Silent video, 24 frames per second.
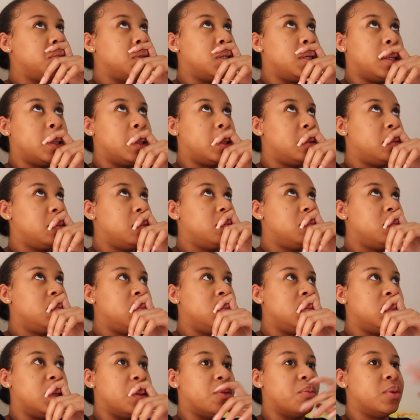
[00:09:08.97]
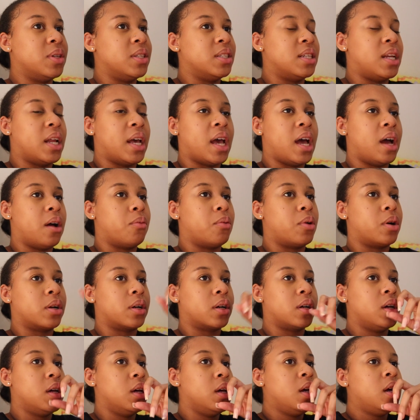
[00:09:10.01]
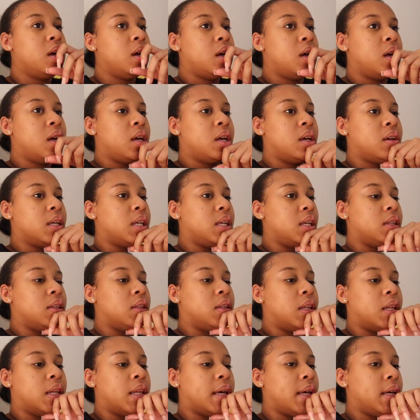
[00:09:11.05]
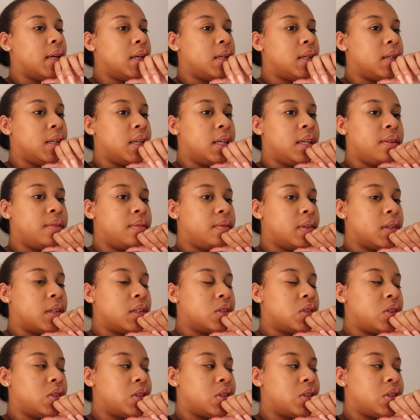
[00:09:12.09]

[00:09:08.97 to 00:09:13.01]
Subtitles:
Yeah, and Wednesday I work the late evening.